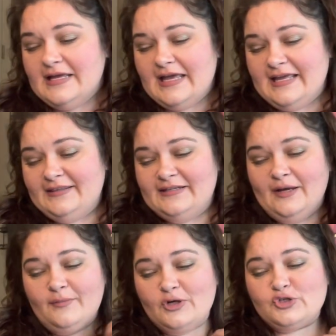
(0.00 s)
in the
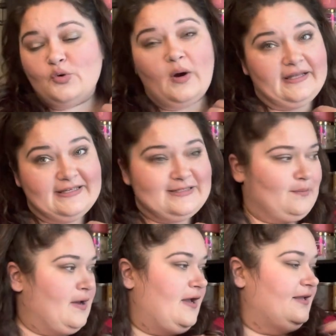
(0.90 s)
number twenty
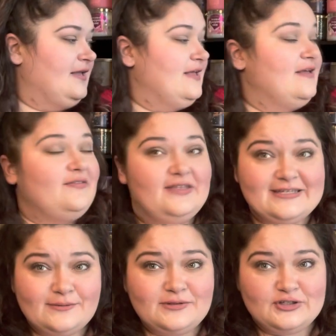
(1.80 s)
spot,
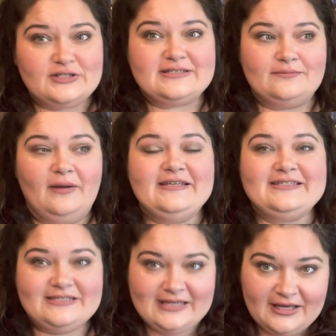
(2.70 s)
this was just my
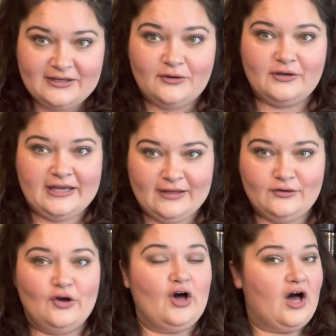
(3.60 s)
standout
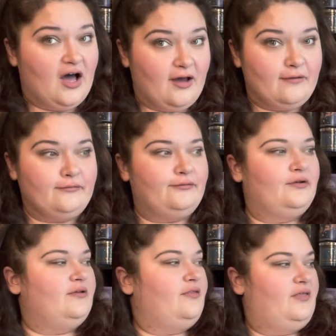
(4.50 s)
candle of
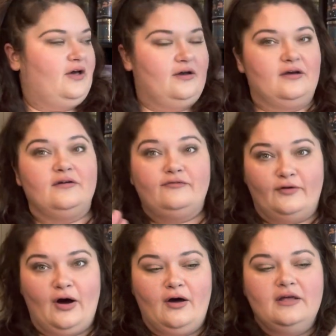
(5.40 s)
the
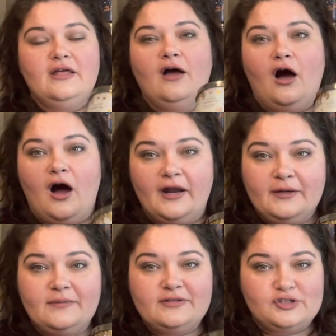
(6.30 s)
fall,
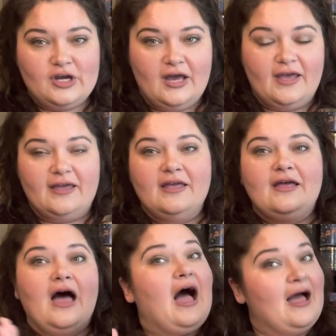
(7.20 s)
Autumn Chai.
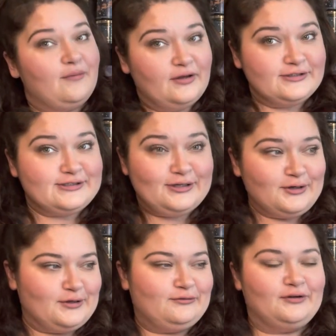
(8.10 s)
I'm a
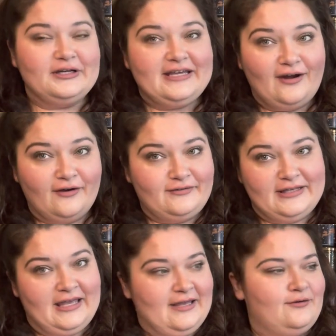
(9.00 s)
sucker for a coffee
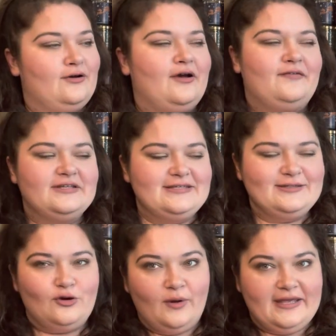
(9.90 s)
candle, and this
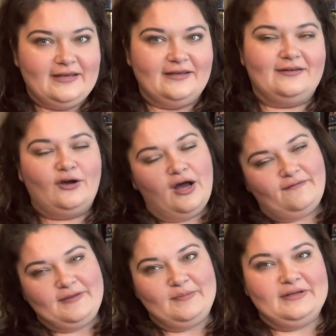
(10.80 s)
isn't quite
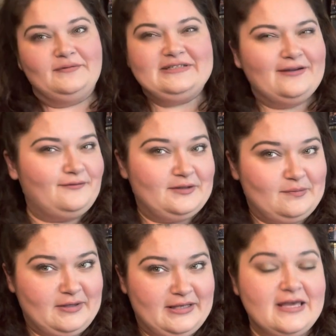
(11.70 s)
coffee, but it would definitely
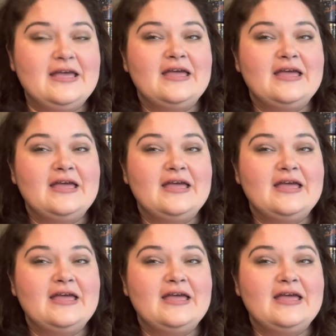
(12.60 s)
be